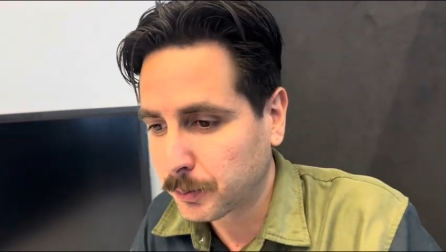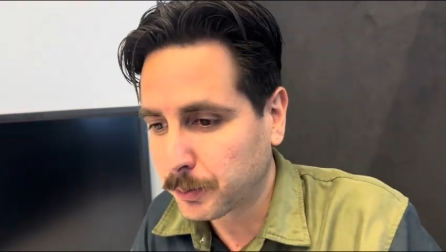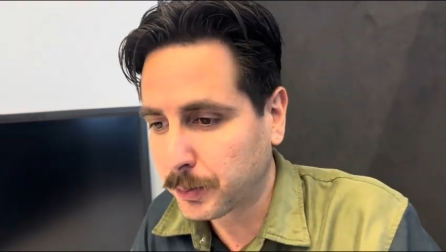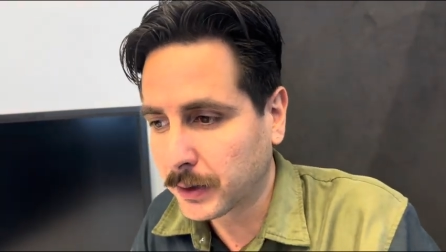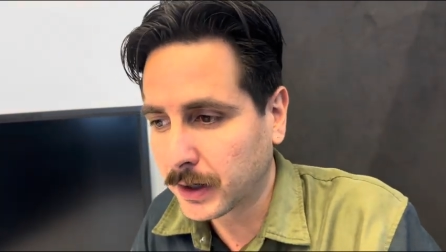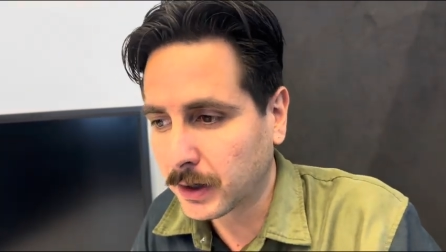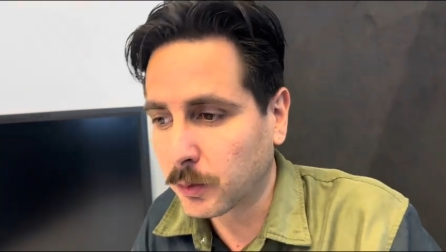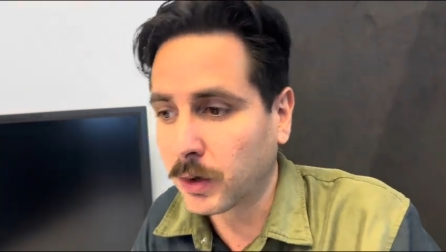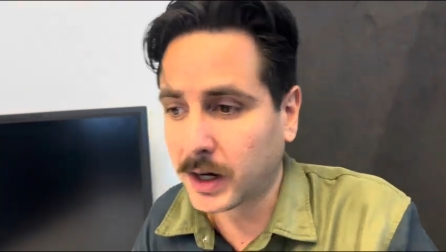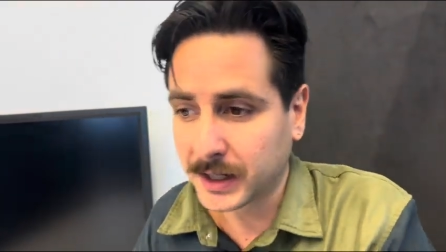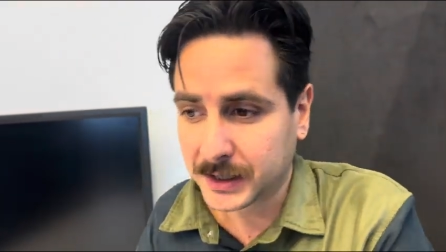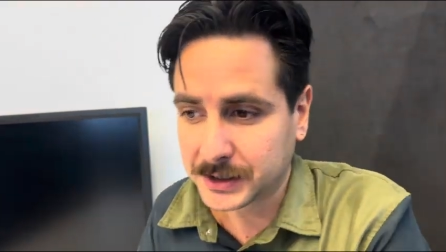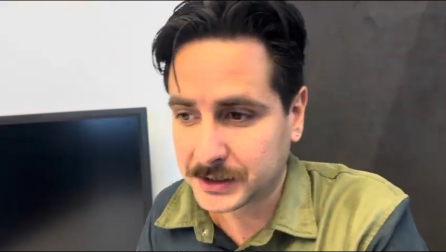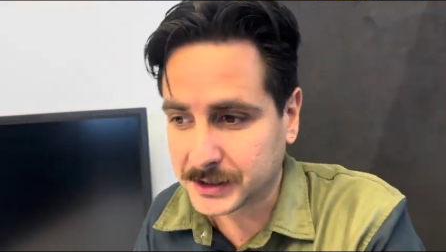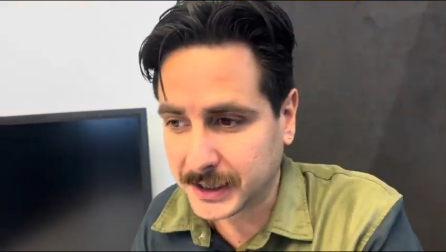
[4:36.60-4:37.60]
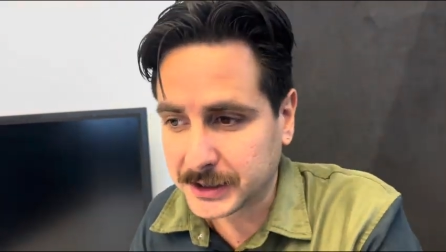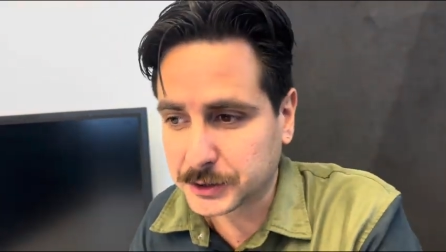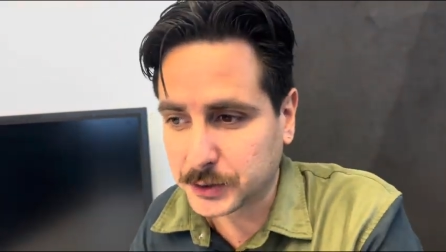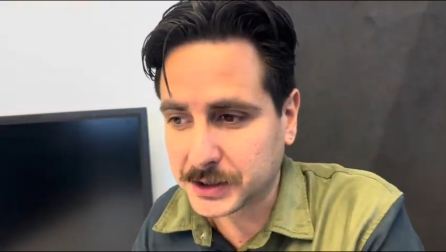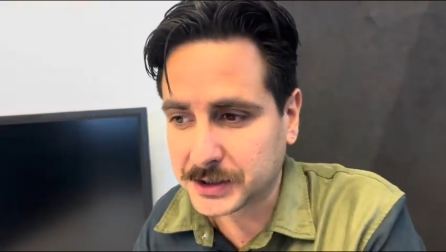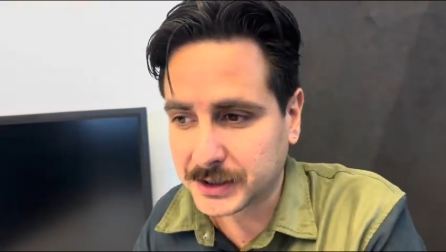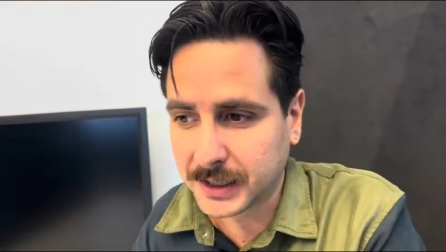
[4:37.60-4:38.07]
But uh, what is
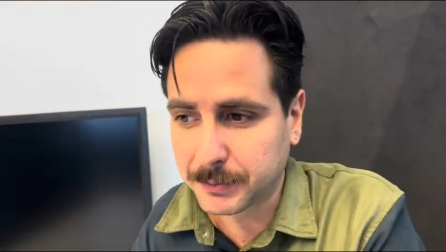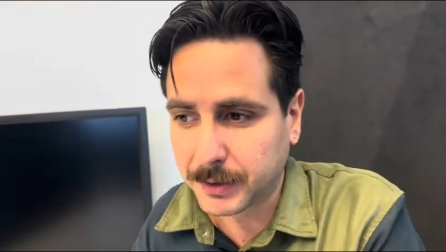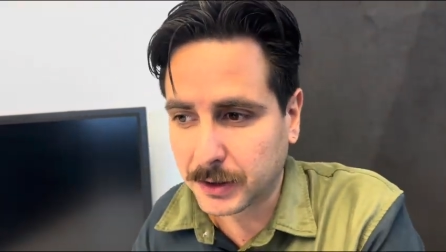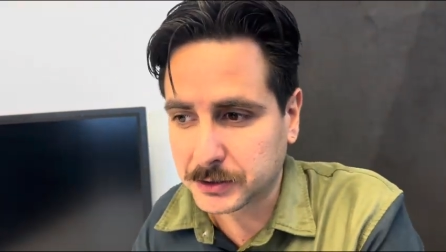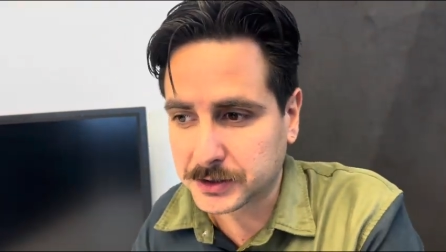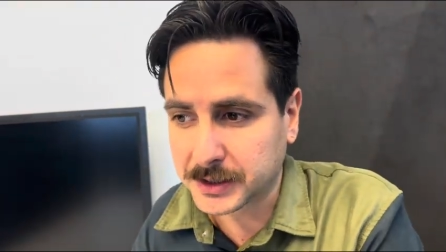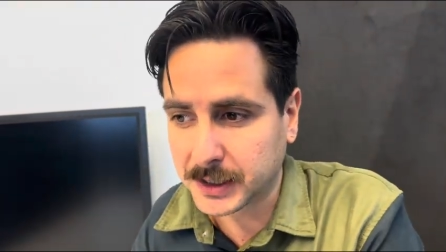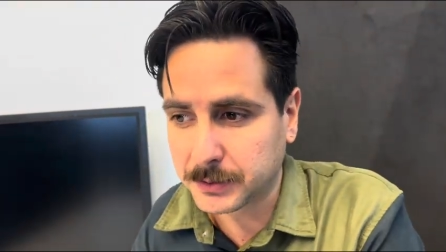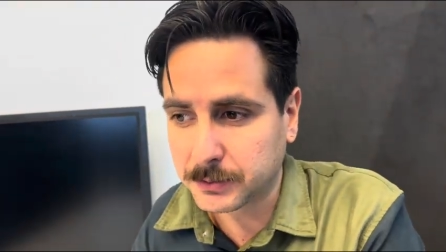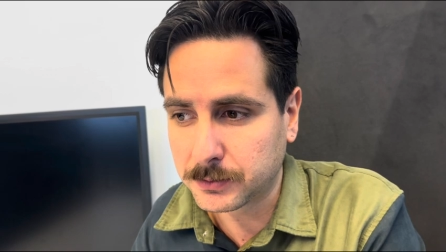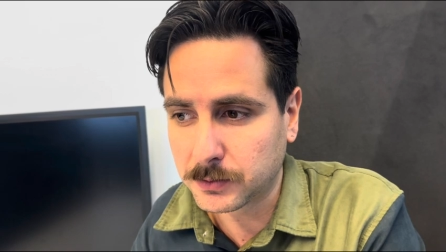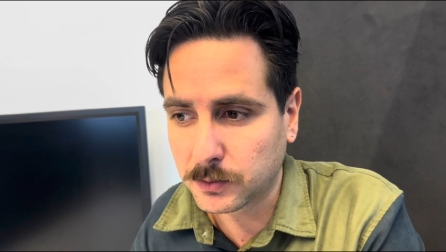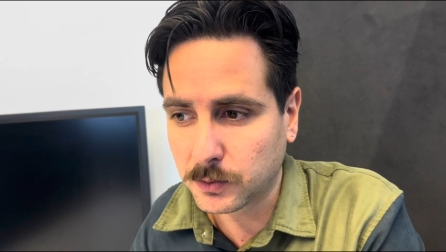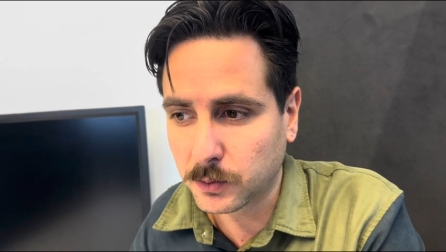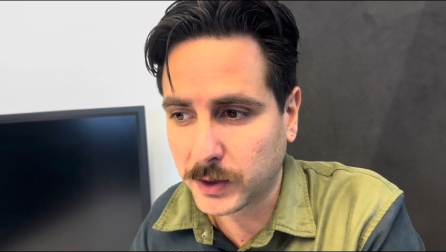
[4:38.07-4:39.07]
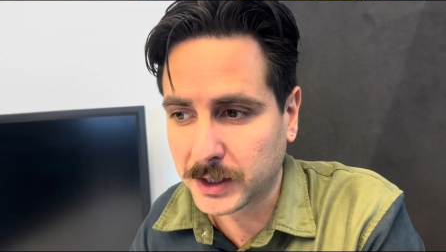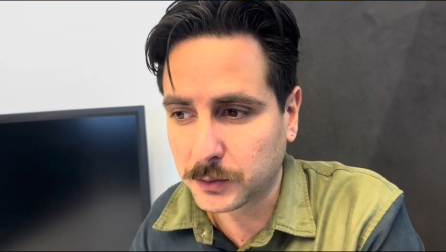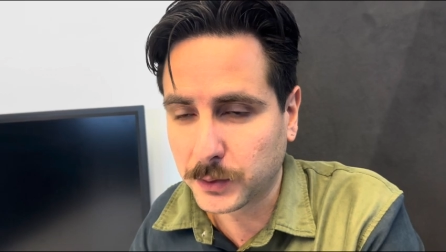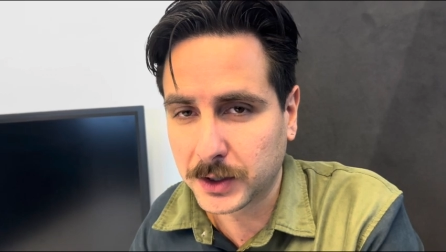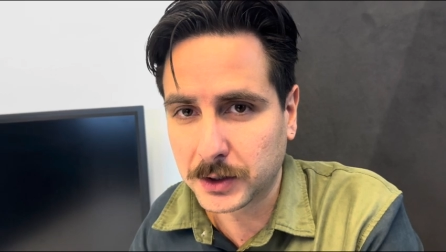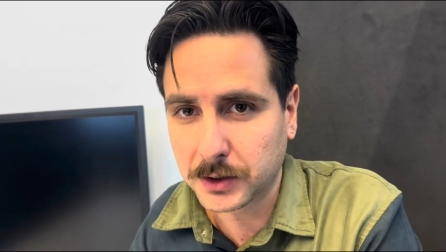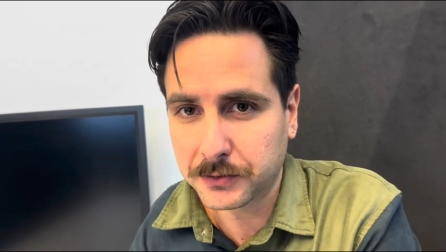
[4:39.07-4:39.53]
interesting about him when
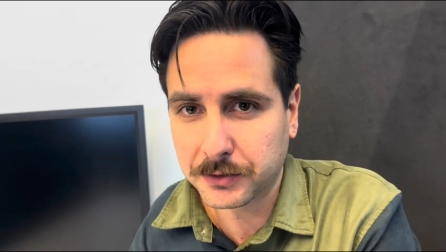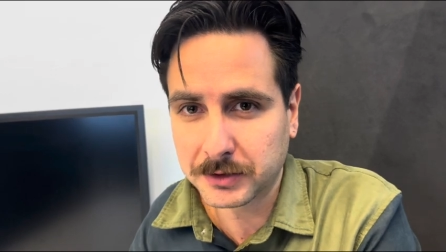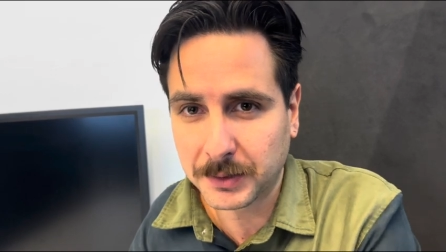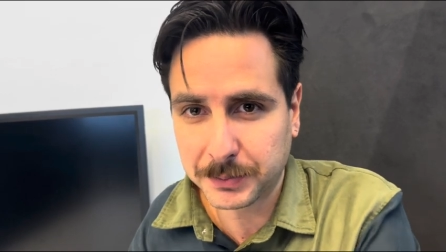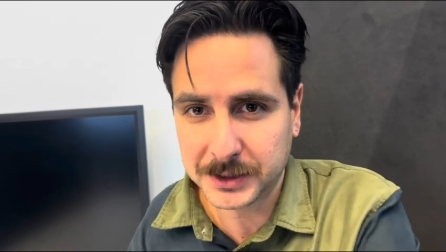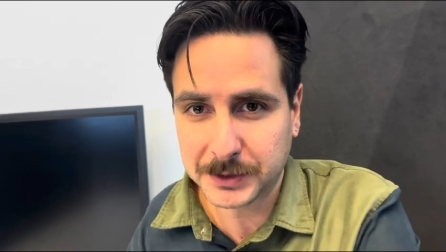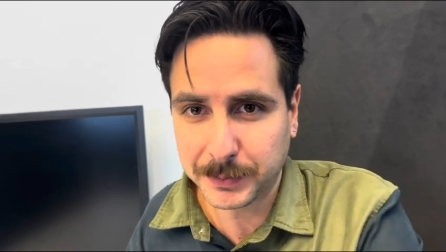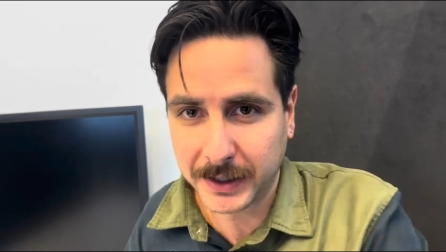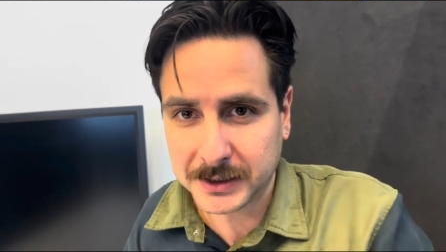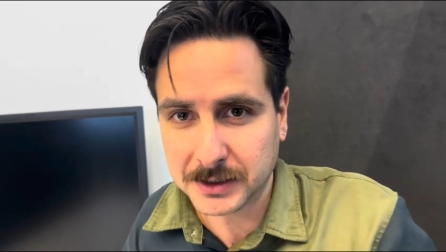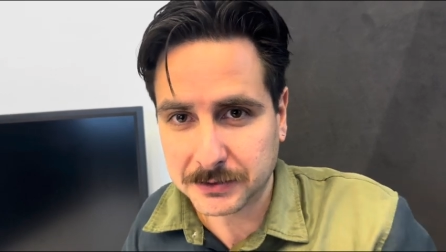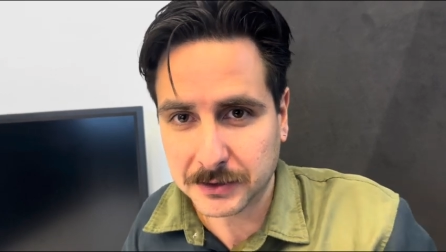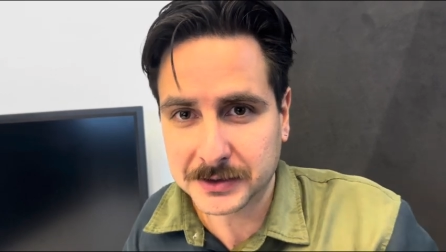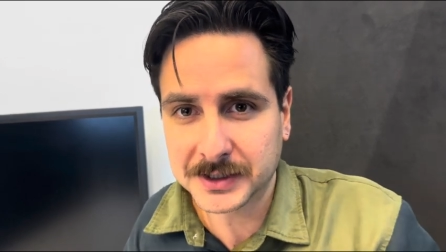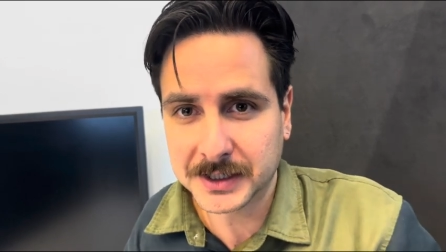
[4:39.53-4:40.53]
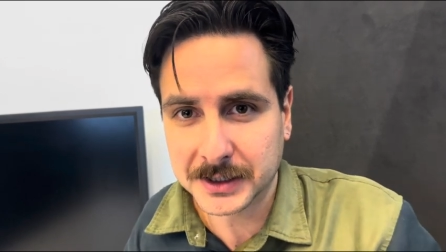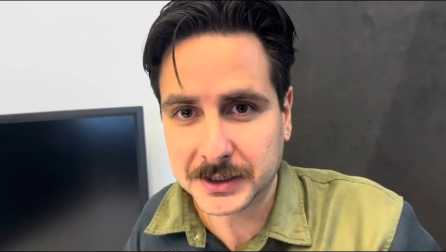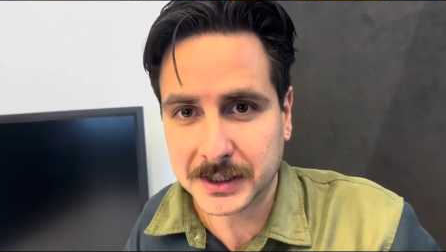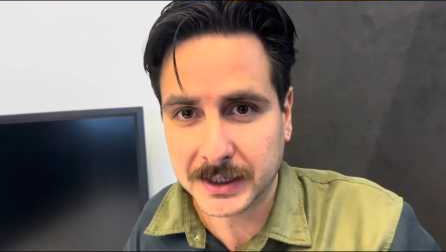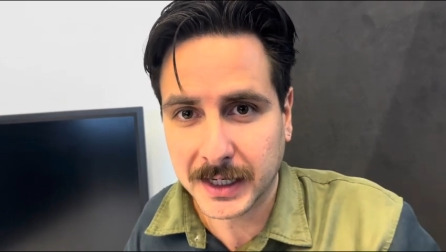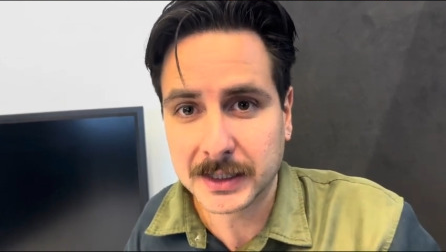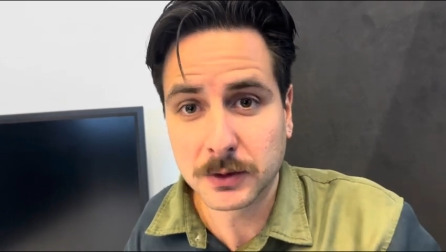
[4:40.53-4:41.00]
we look from the perspective of
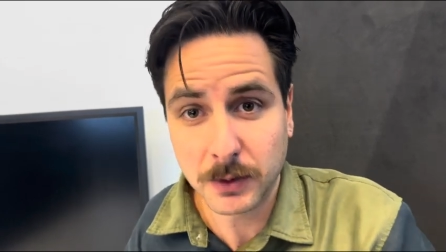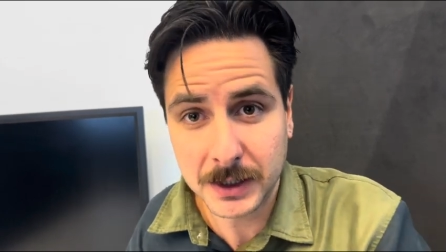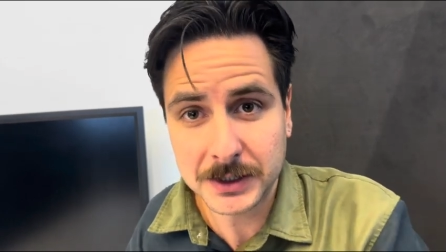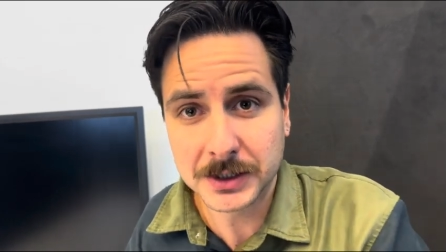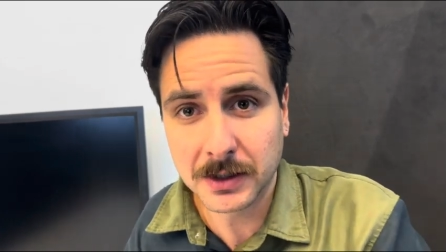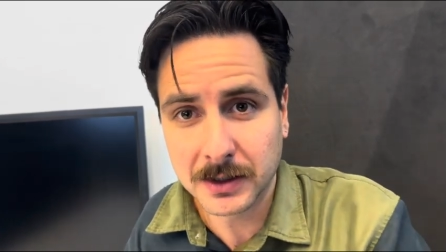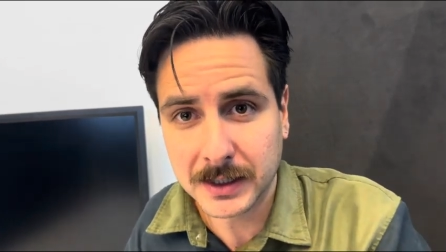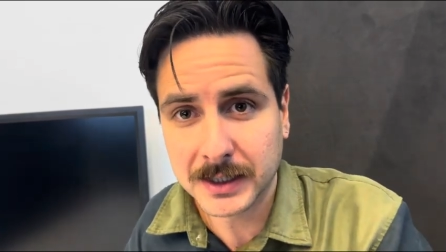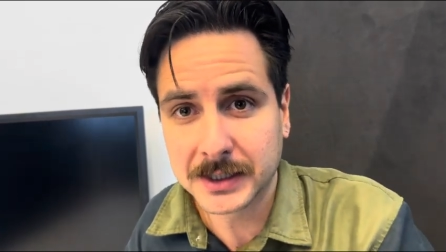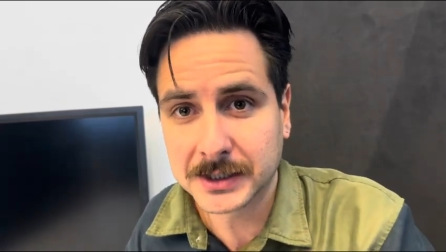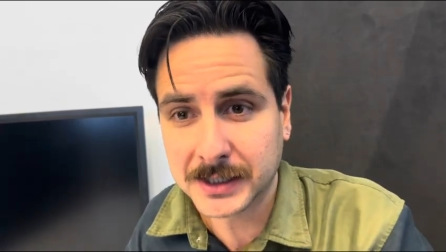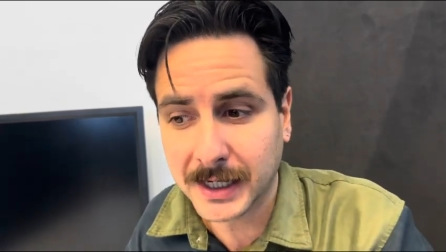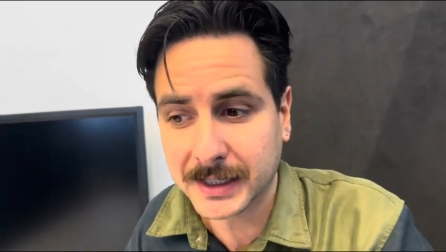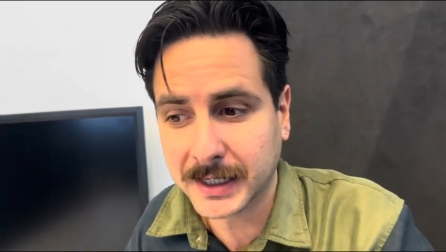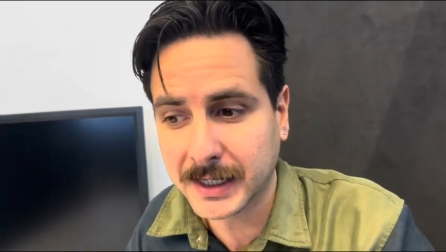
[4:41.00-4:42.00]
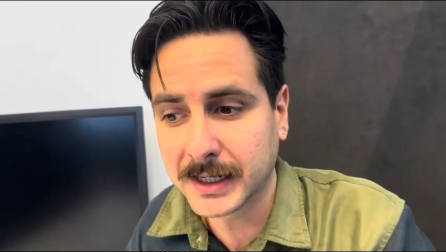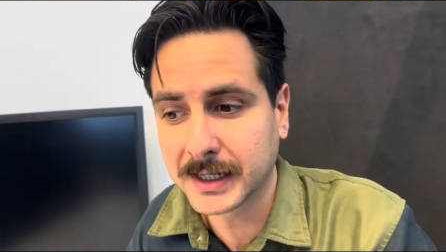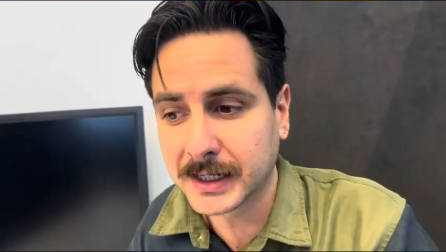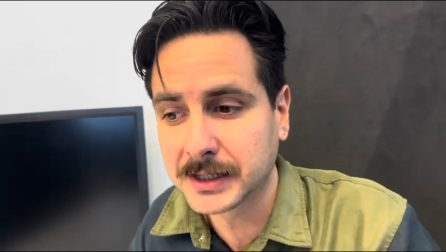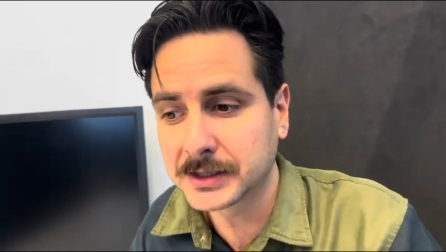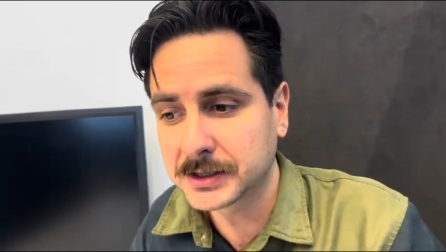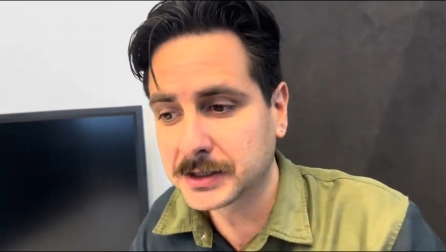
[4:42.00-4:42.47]
City and Guardiola is that
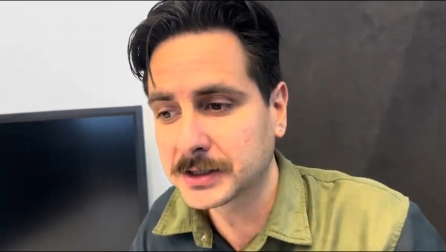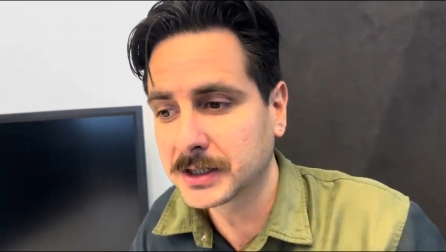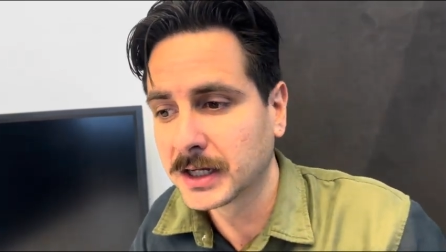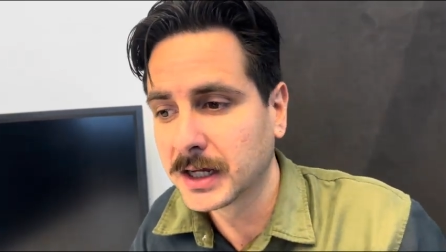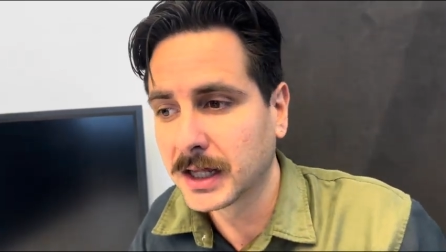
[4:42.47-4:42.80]
he is